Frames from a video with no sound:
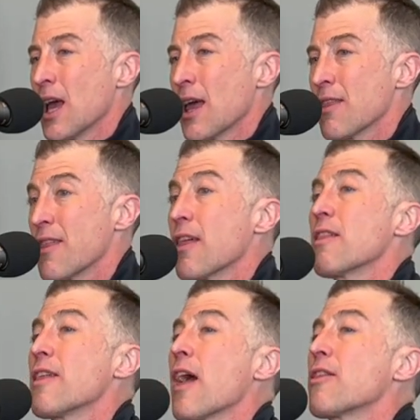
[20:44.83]

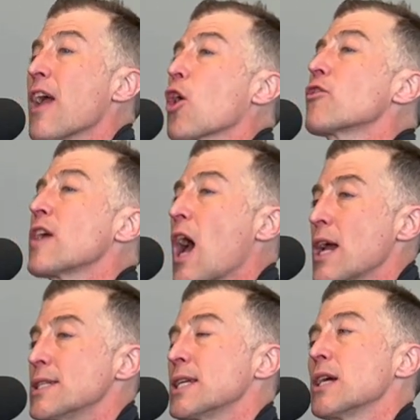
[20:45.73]
They're the
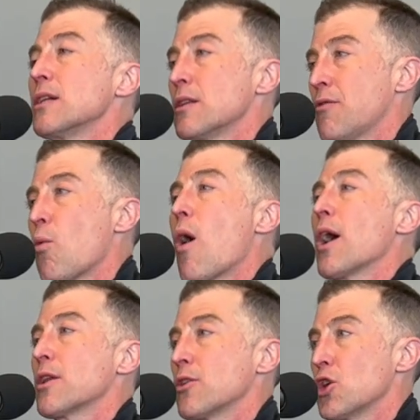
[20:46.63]
ideal of
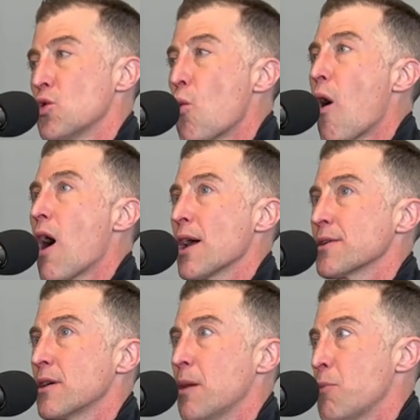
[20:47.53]
what you
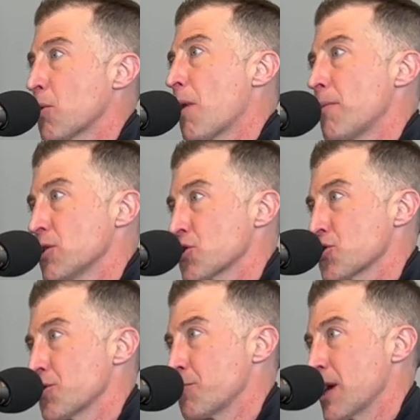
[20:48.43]
want a book
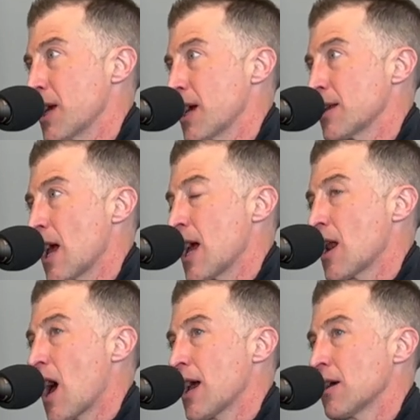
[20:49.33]
publisher to be, and
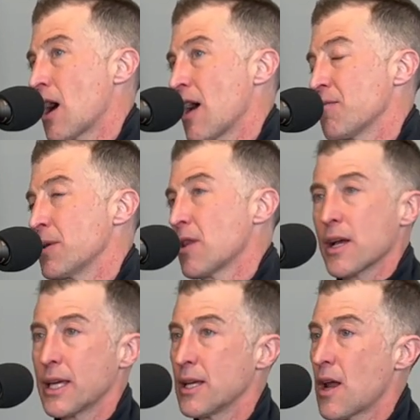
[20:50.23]
I've been
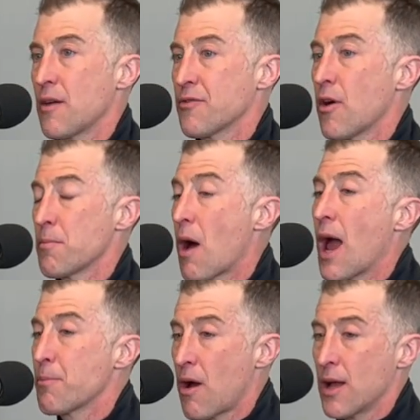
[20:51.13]
lucky enough on
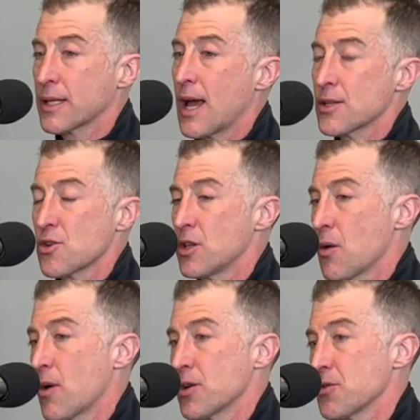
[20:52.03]
my podcast. All I
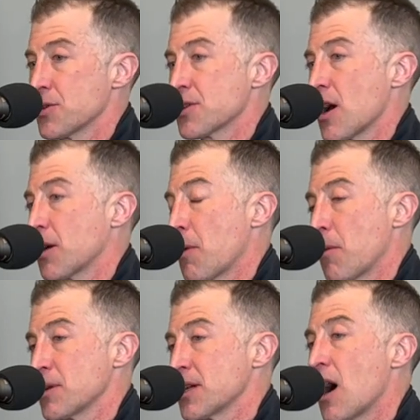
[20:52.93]
want to do is talk about
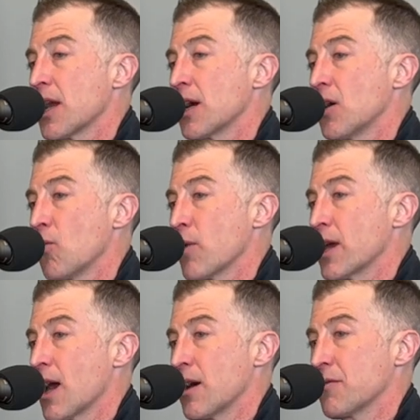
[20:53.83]
Madonna.
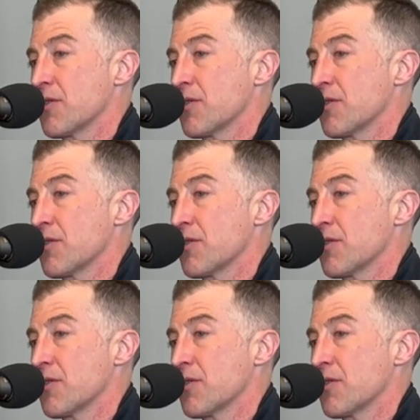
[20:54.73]
We have